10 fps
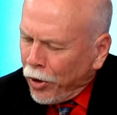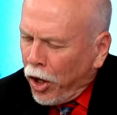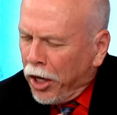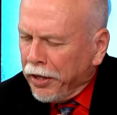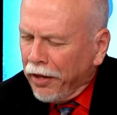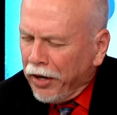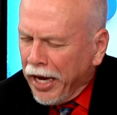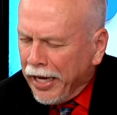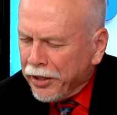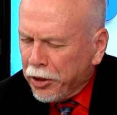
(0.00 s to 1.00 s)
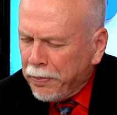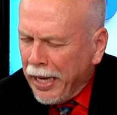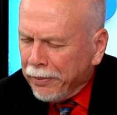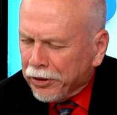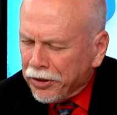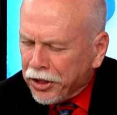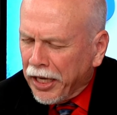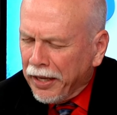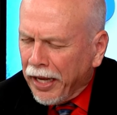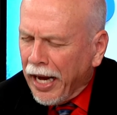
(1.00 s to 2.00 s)
On the other hand, to be able to
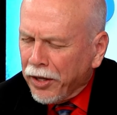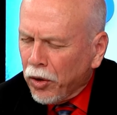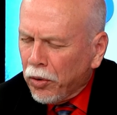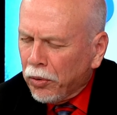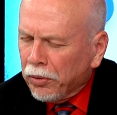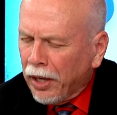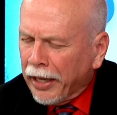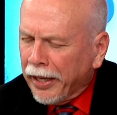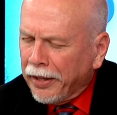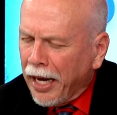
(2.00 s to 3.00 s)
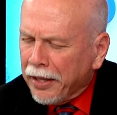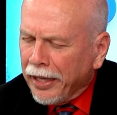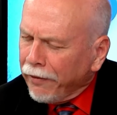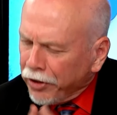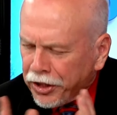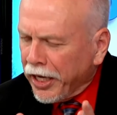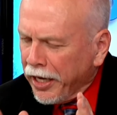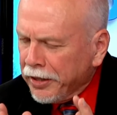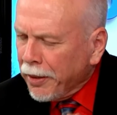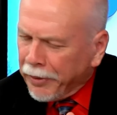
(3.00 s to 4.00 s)
say that I know, I cannot ever
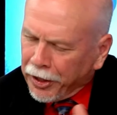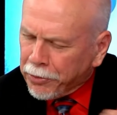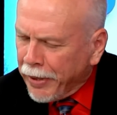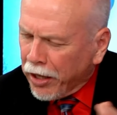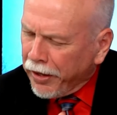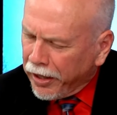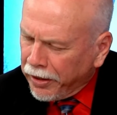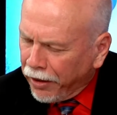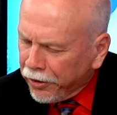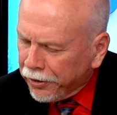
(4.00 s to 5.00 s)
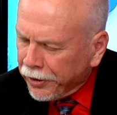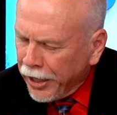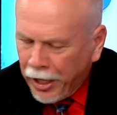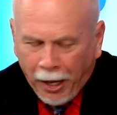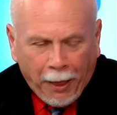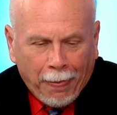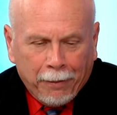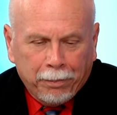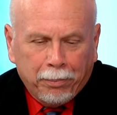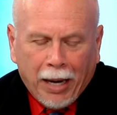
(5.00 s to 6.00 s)
say something is better than another.
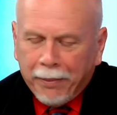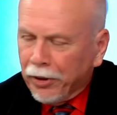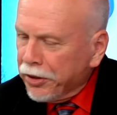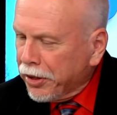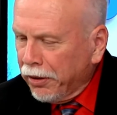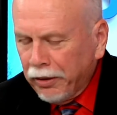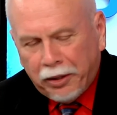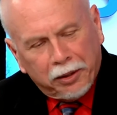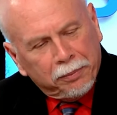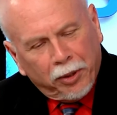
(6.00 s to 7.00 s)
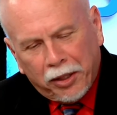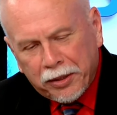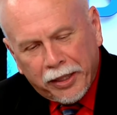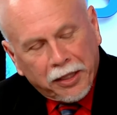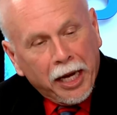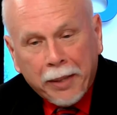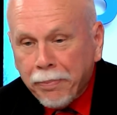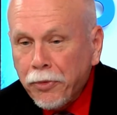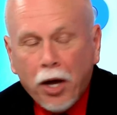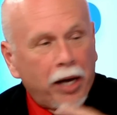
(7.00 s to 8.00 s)
Bible is clear. Paul says, I
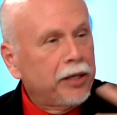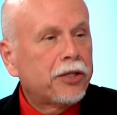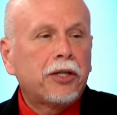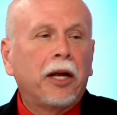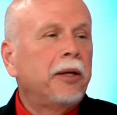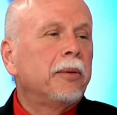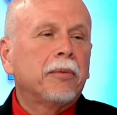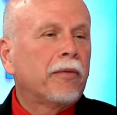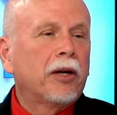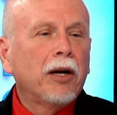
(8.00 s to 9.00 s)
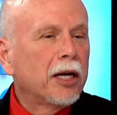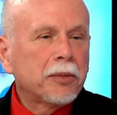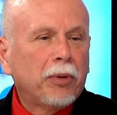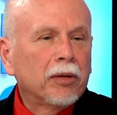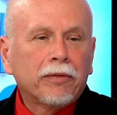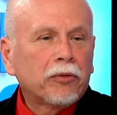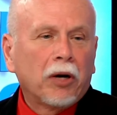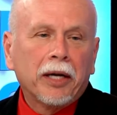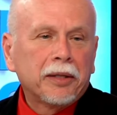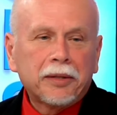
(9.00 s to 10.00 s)
am not ashamed of the gospel of
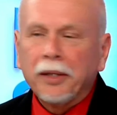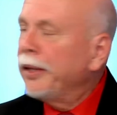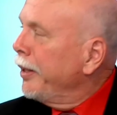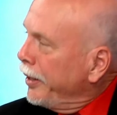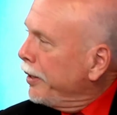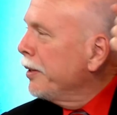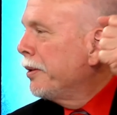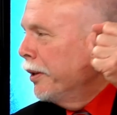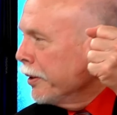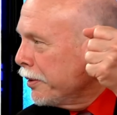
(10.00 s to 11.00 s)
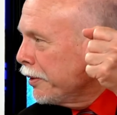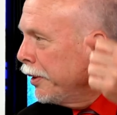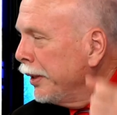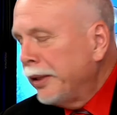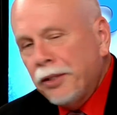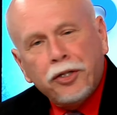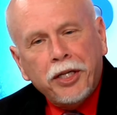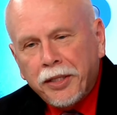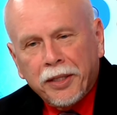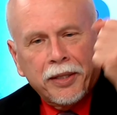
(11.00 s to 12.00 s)
Christ. It is this.
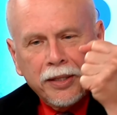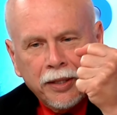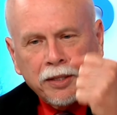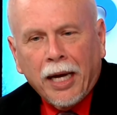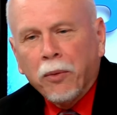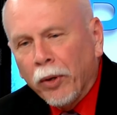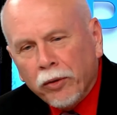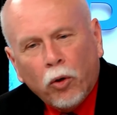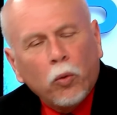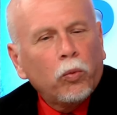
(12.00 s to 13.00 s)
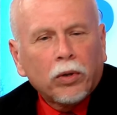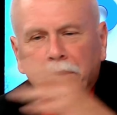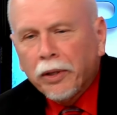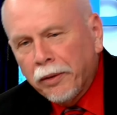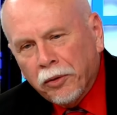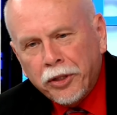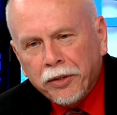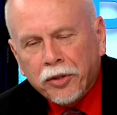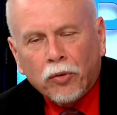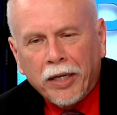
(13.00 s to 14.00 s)
Jesus says this, I want the whole world to know
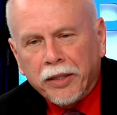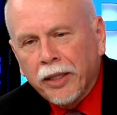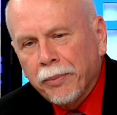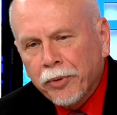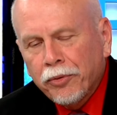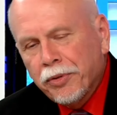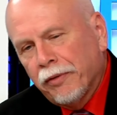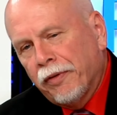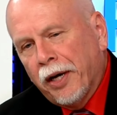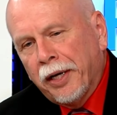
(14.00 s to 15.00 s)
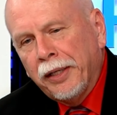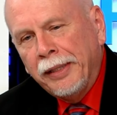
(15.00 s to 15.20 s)
Jesus Christ and him crucified.